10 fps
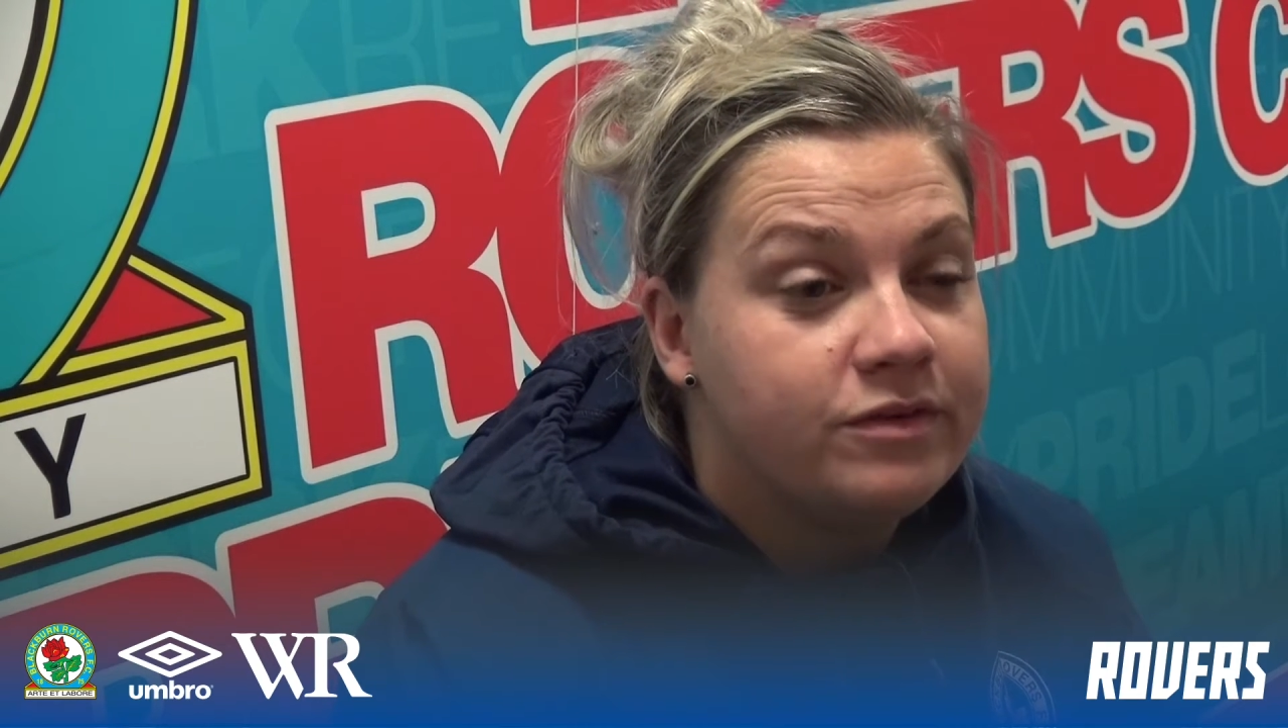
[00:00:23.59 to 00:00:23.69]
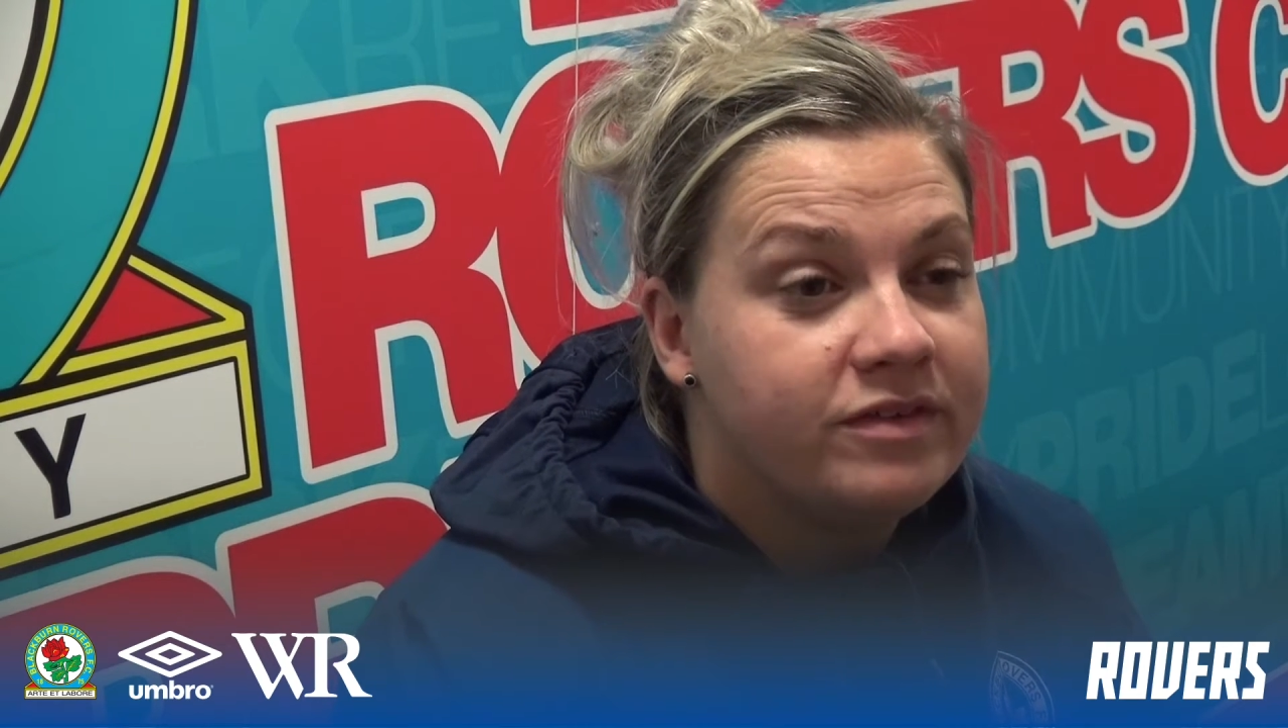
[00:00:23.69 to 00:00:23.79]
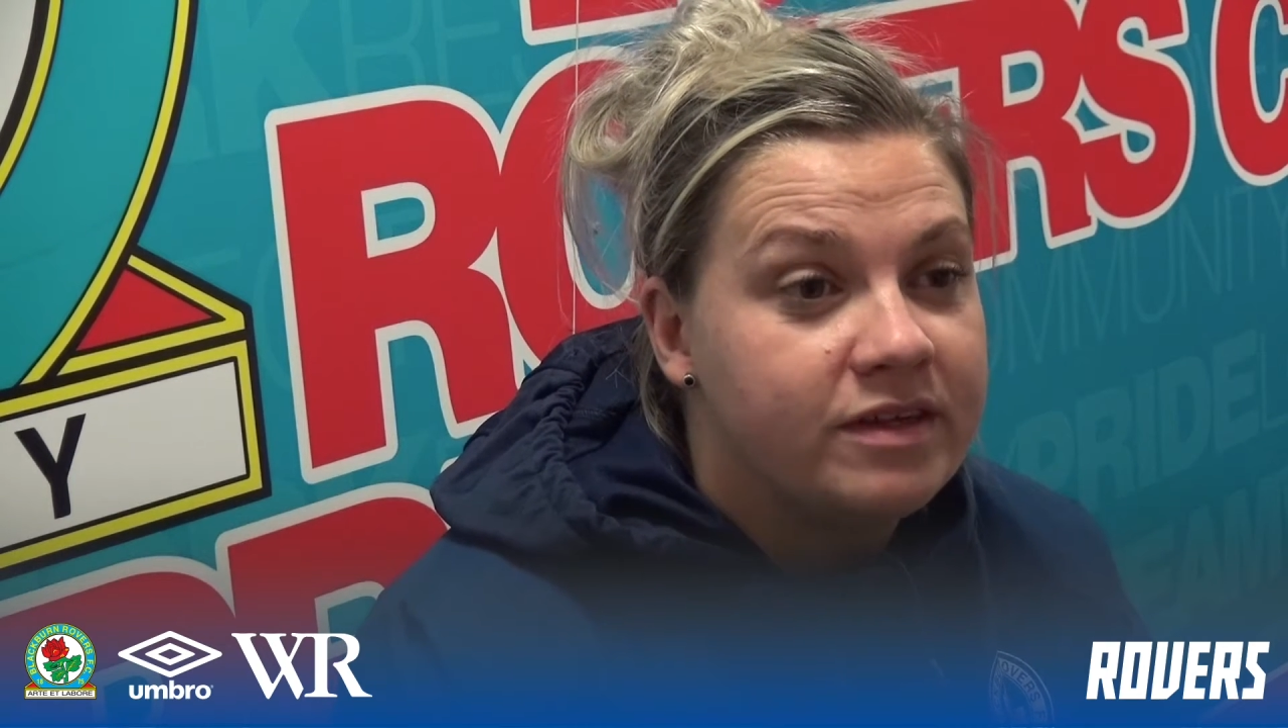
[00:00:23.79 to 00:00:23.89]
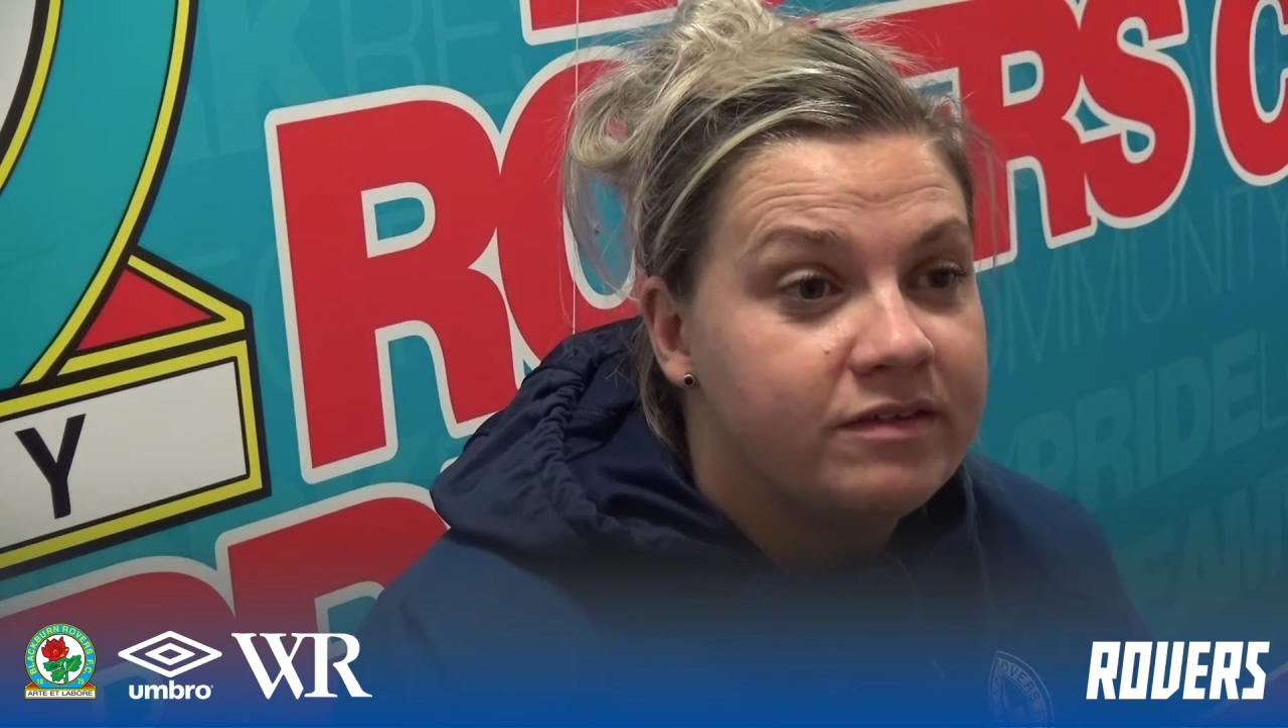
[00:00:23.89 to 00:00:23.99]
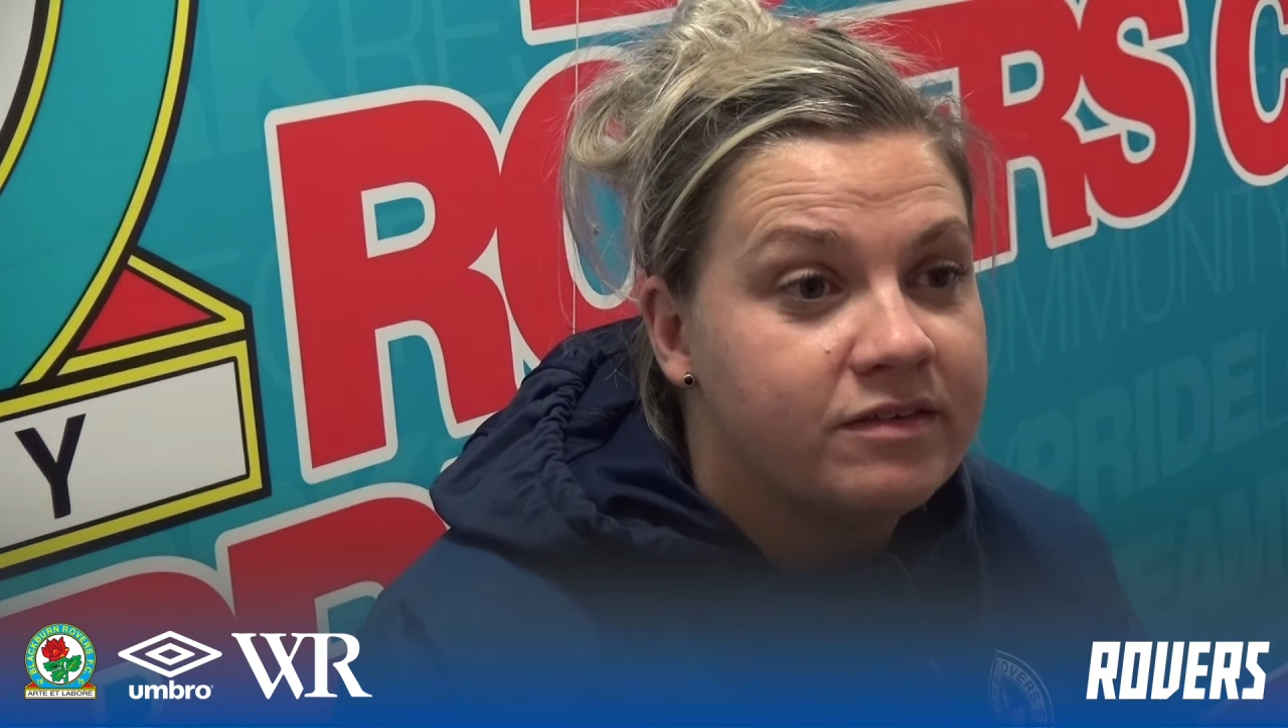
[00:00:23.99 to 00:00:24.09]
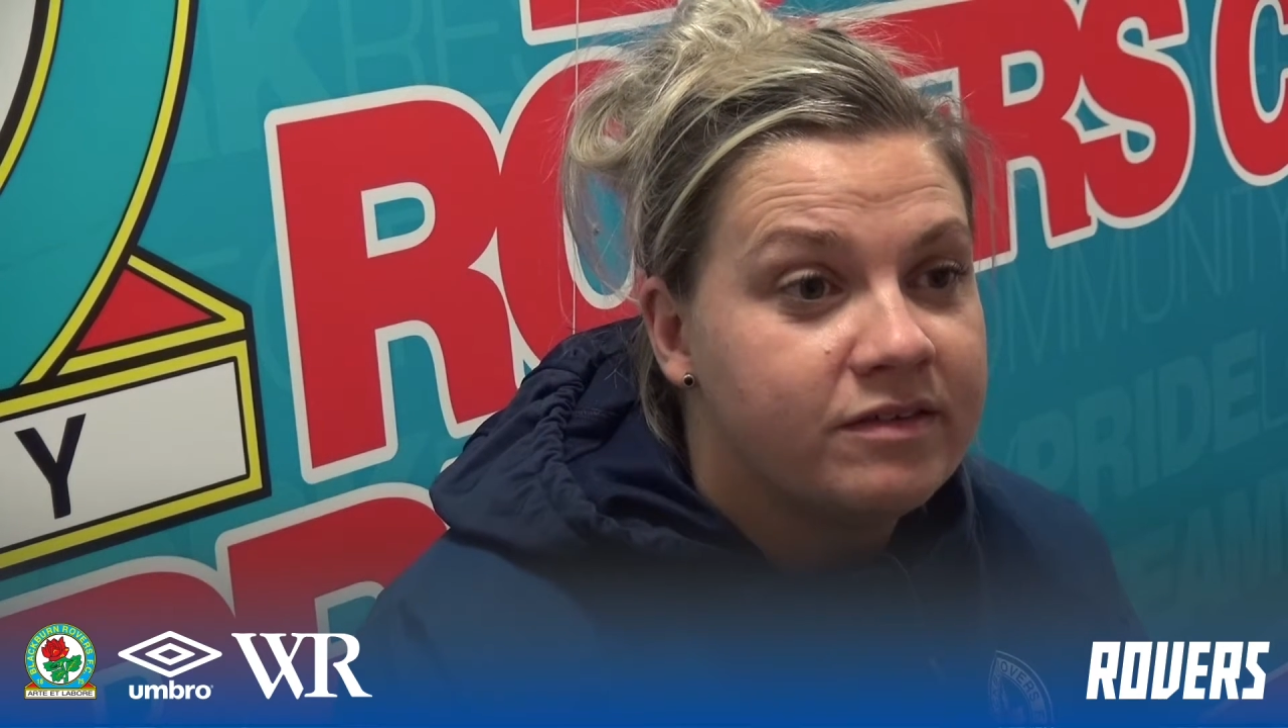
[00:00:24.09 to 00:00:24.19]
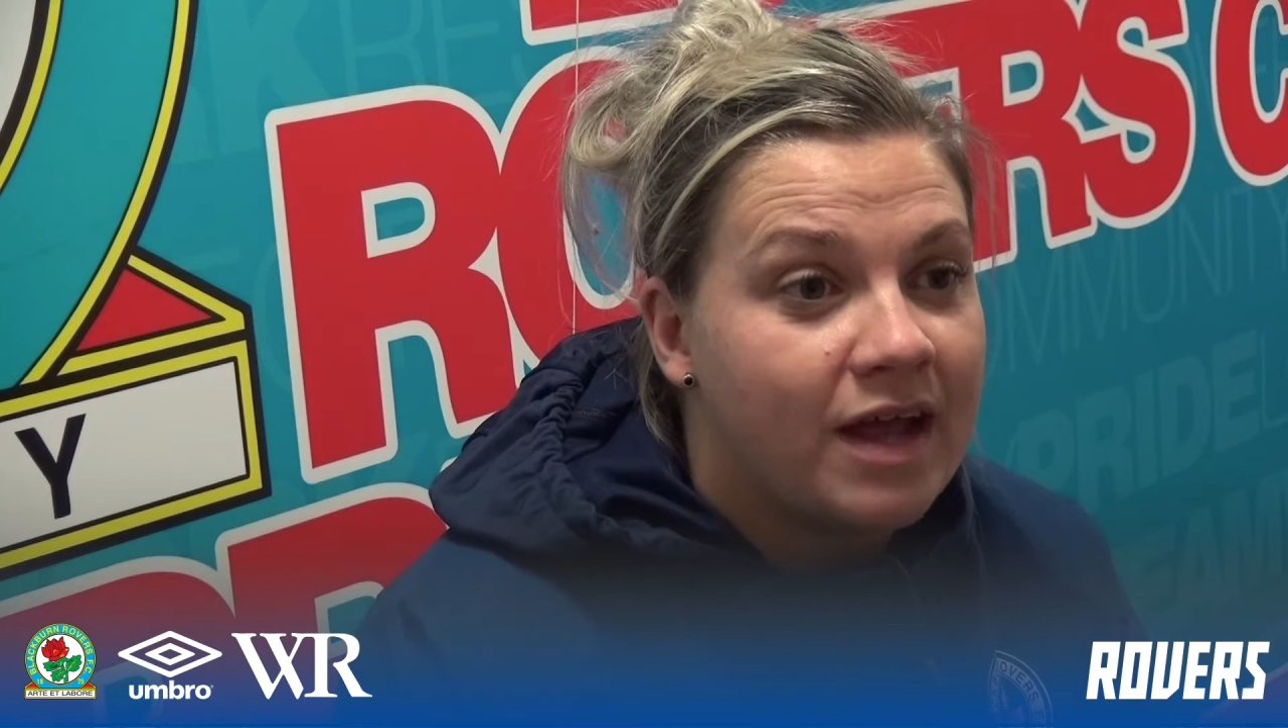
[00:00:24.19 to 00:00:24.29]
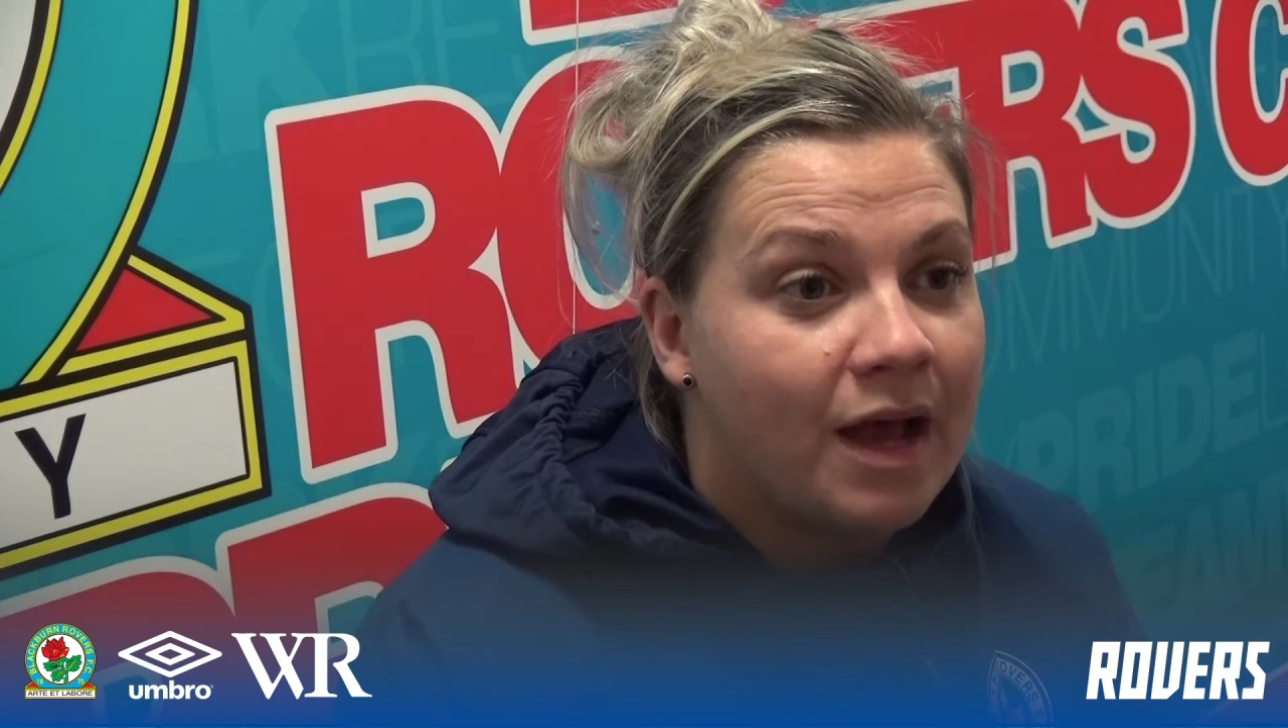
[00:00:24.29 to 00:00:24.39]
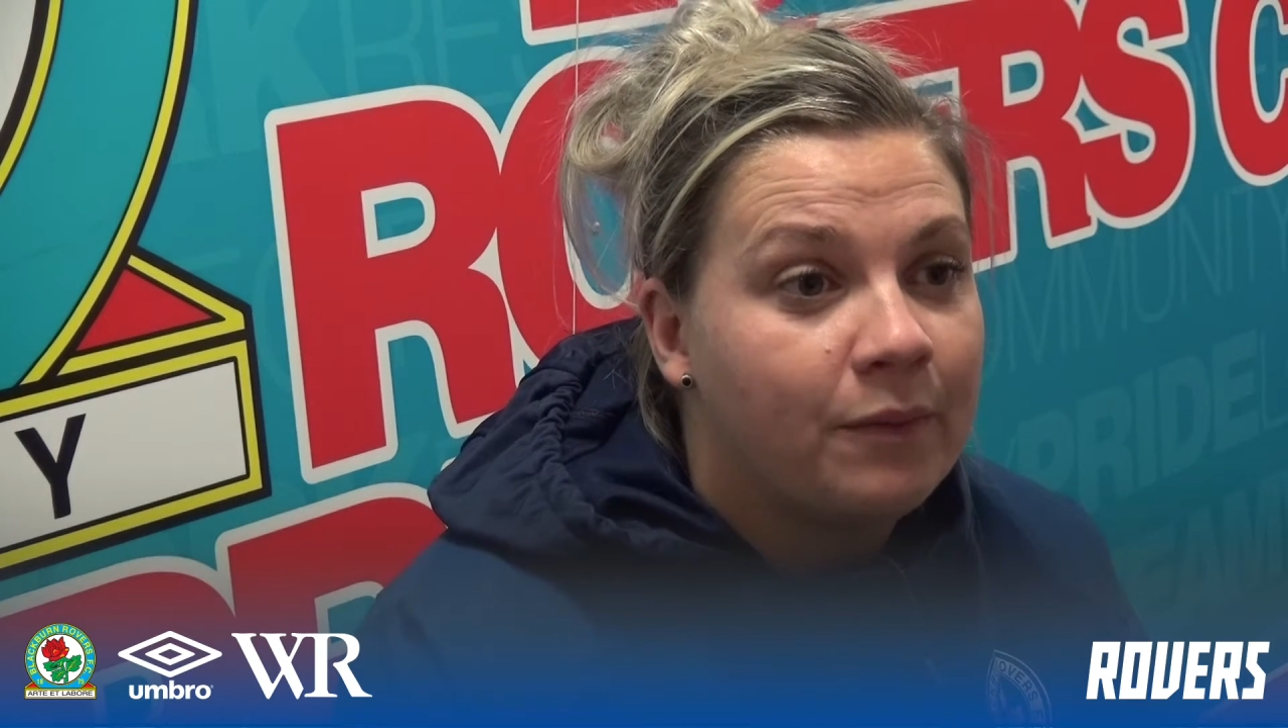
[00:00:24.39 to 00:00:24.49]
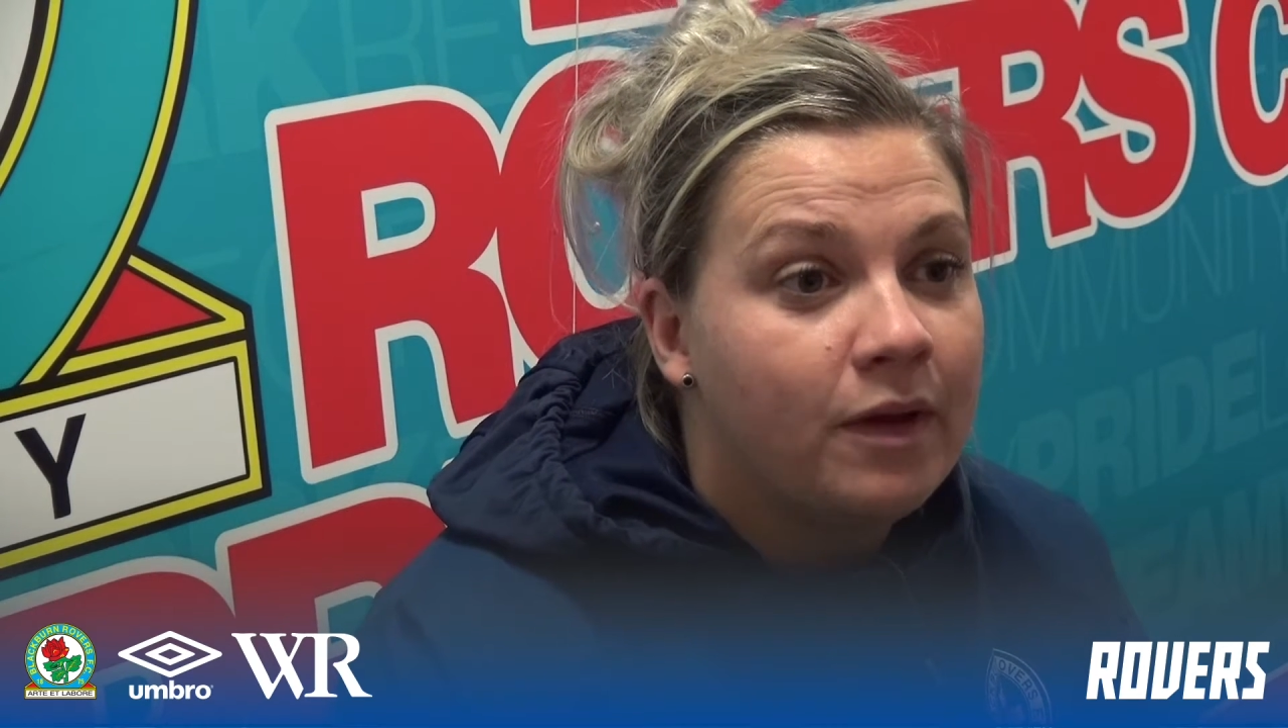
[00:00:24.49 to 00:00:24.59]
seasons
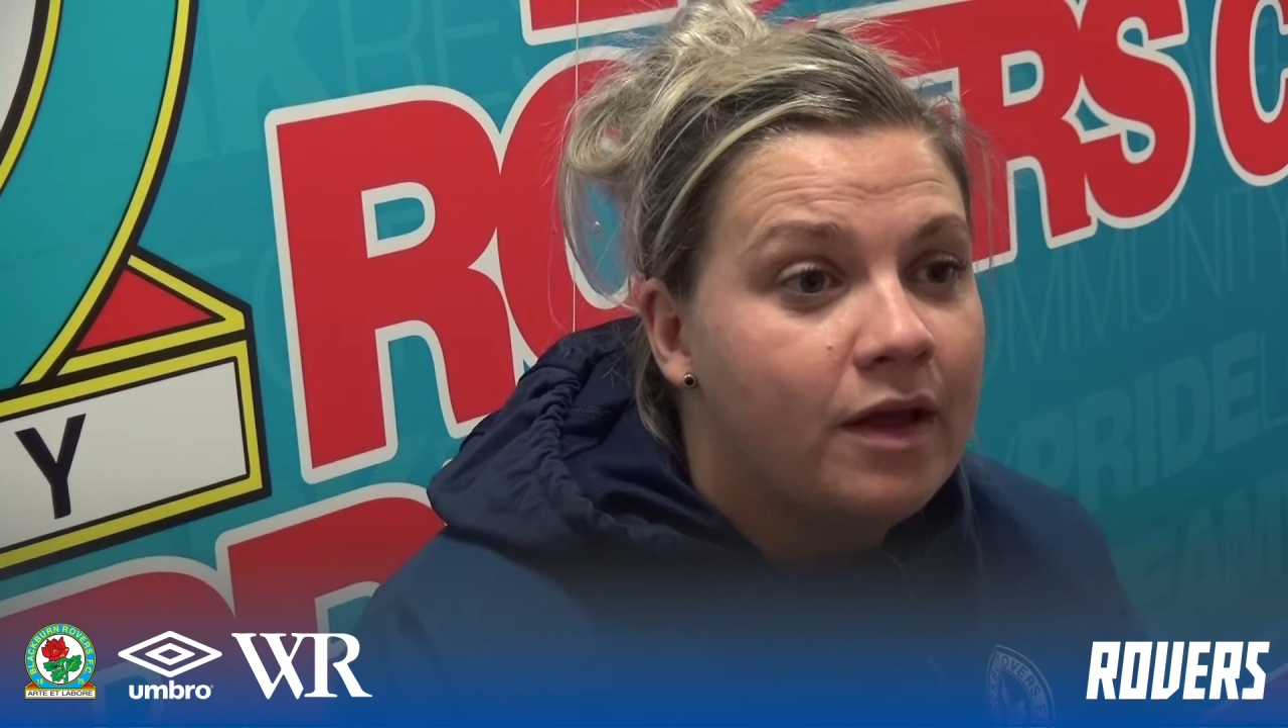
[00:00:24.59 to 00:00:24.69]
now,